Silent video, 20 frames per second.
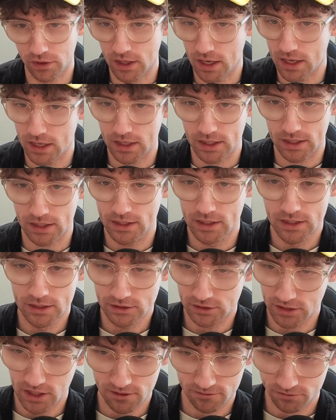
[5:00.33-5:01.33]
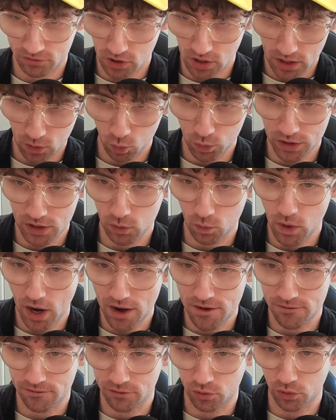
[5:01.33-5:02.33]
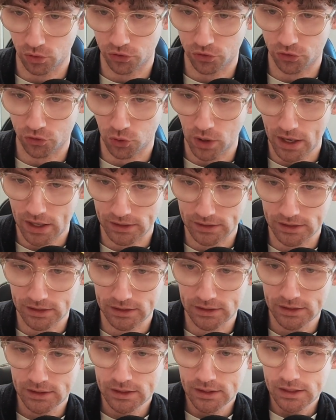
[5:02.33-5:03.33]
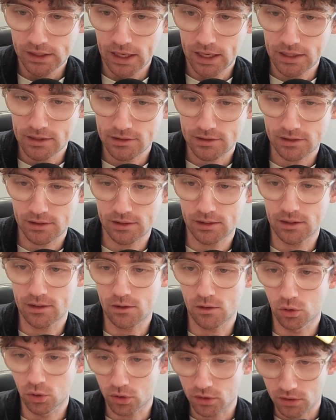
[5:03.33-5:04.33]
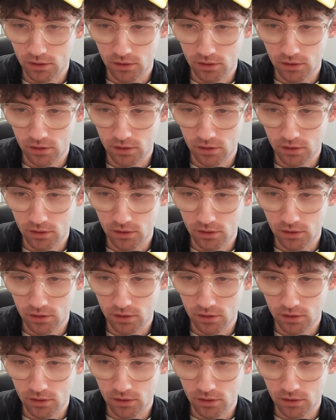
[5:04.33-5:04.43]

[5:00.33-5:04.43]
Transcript: Canada, Sharn Freier with the one for Australia. And uh, look,